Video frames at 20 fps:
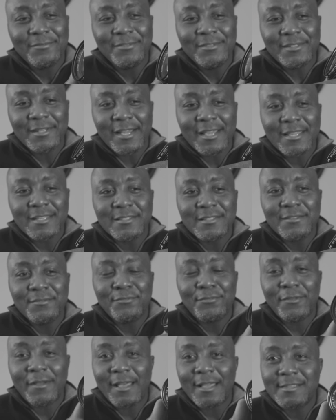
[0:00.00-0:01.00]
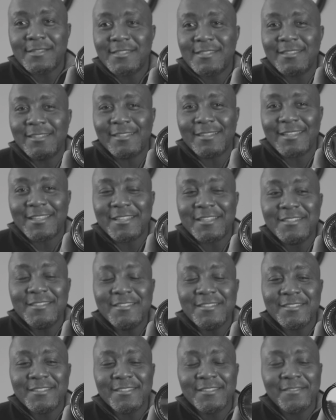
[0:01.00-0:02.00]
Nice, fast
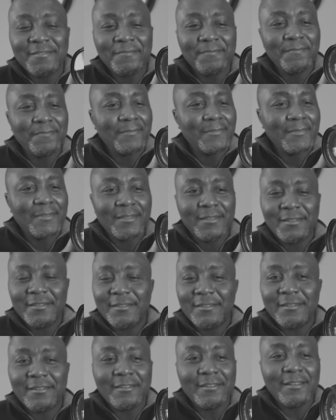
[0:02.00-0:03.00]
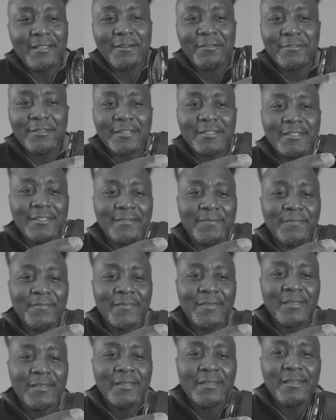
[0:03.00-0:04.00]
lens. Love it.
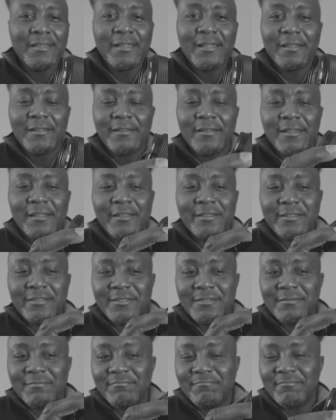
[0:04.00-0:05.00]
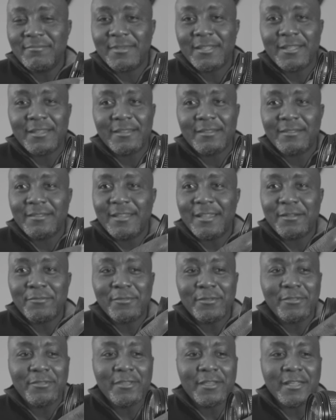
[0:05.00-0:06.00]
It's
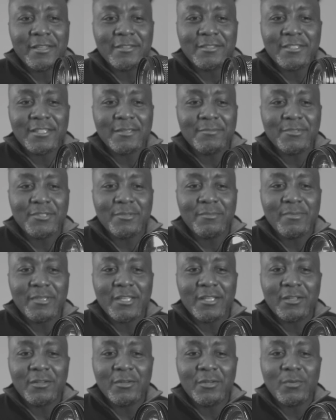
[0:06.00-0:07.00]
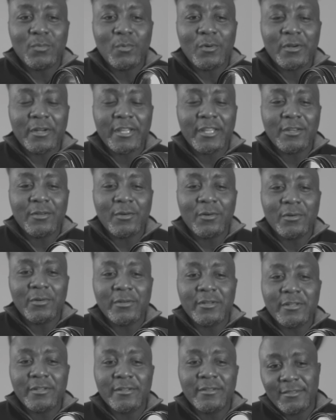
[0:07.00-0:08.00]
everything seems to be in good working
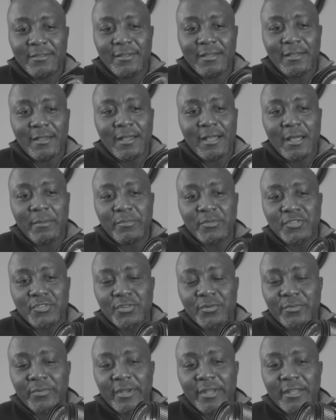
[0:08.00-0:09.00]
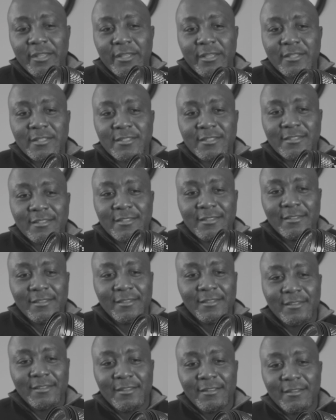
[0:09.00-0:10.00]
order. The aperture ring is
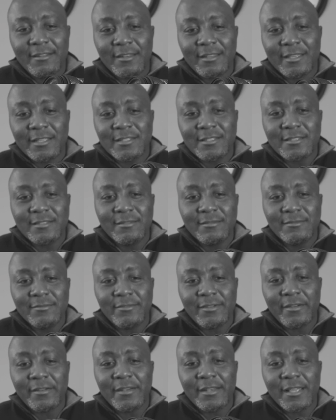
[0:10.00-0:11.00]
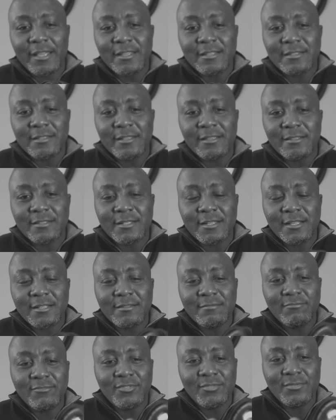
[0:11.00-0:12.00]
clicks very nicely. It's
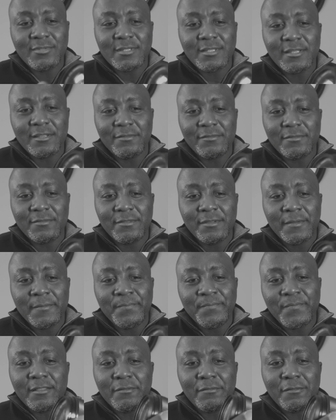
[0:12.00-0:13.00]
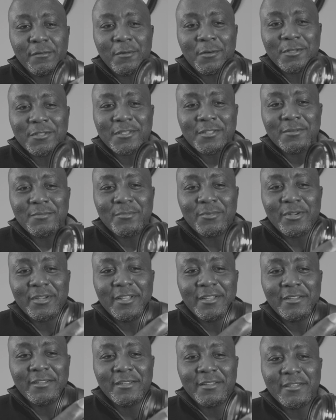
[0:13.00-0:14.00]
not too stiff. The focusing
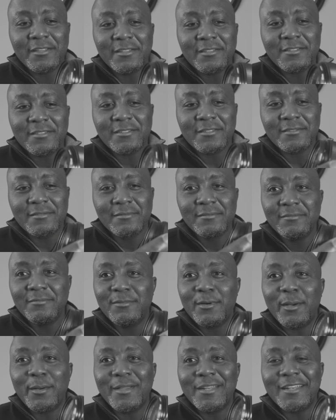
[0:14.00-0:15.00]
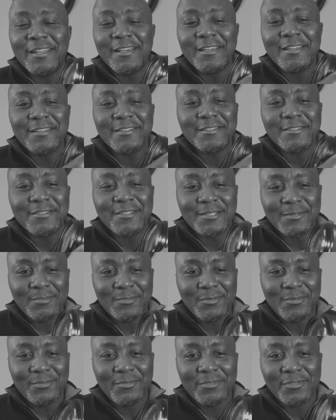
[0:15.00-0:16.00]
ring is very nice and
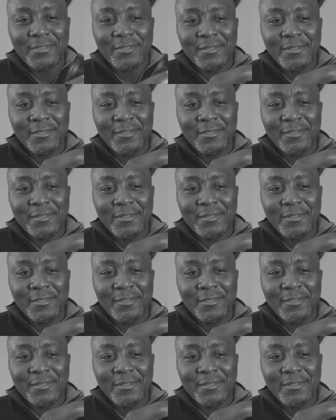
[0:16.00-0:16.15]
smooth.